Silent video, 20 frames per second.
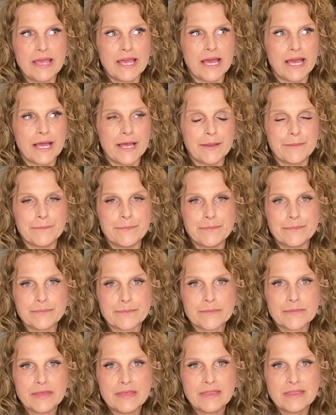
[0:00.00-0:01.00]

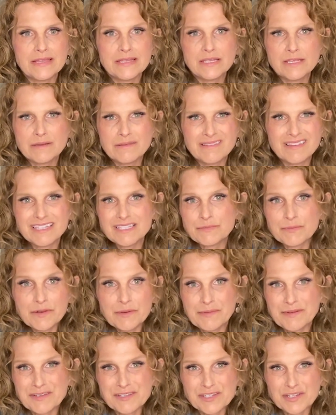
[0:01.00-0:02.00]
That's pretty
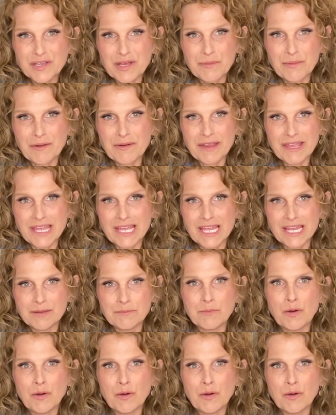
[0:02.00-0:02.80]
much about it.